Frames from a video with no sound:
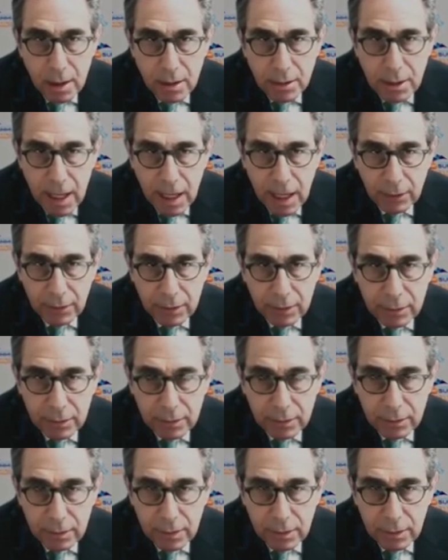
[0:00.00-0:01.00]
Now,
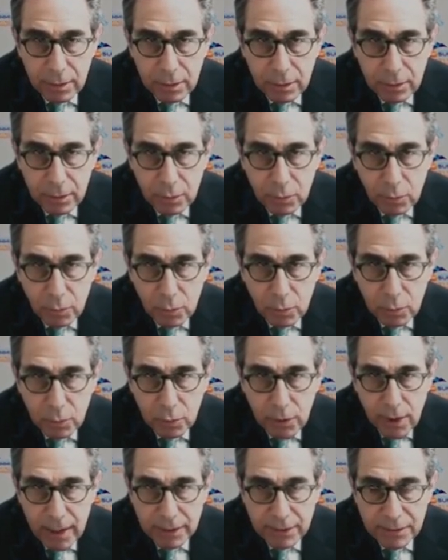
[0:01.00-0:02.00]

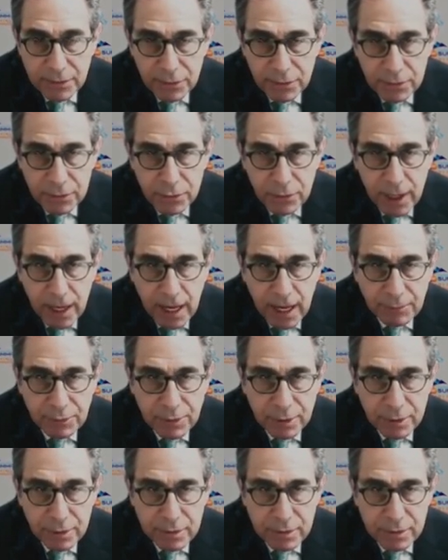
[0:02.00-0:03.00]
chronic surgery
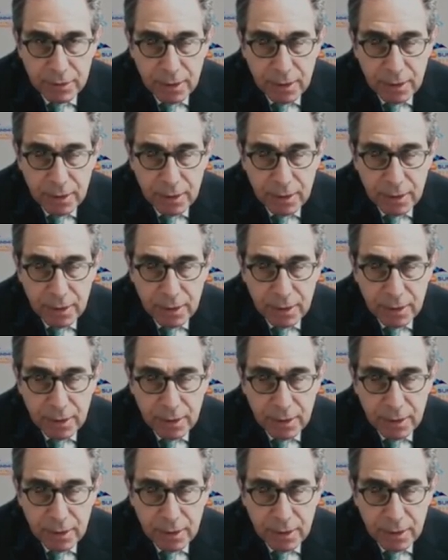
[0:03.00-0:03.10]
options